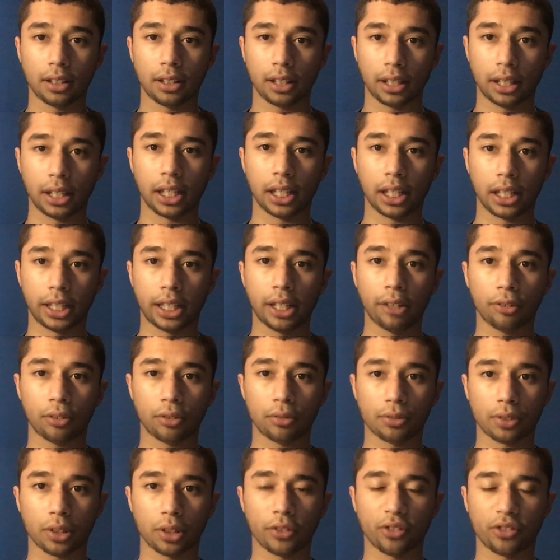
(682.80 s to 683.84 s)
He killed
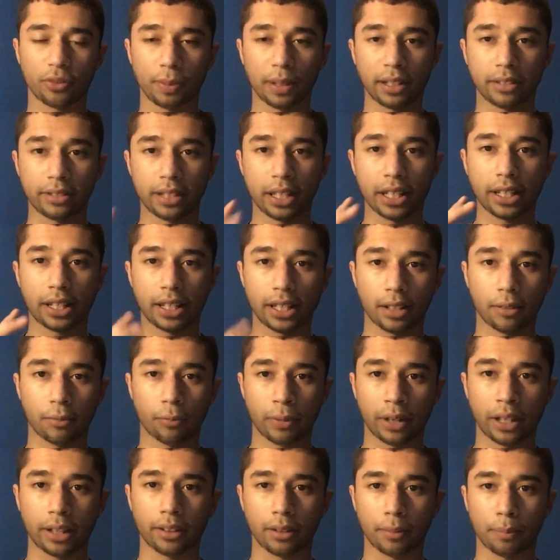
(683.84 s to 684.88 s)
himself by taking
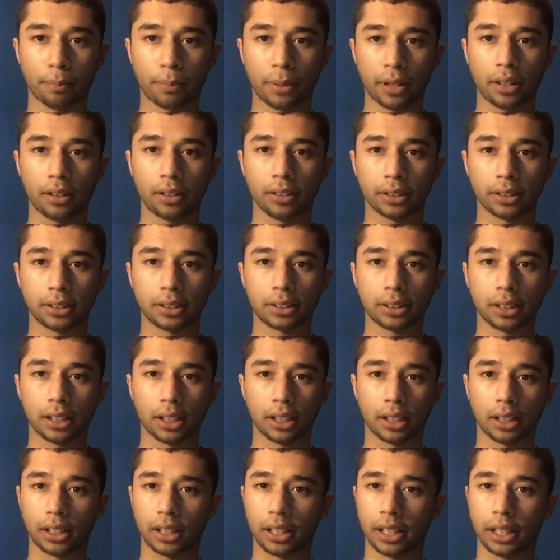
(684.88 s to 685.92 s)
random pills,
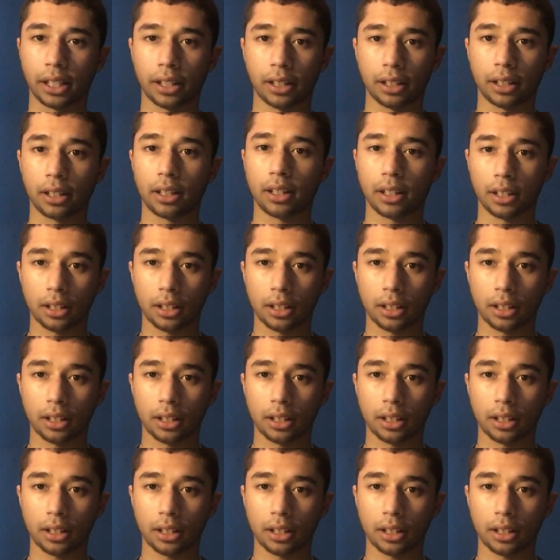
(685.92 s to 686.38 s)
and he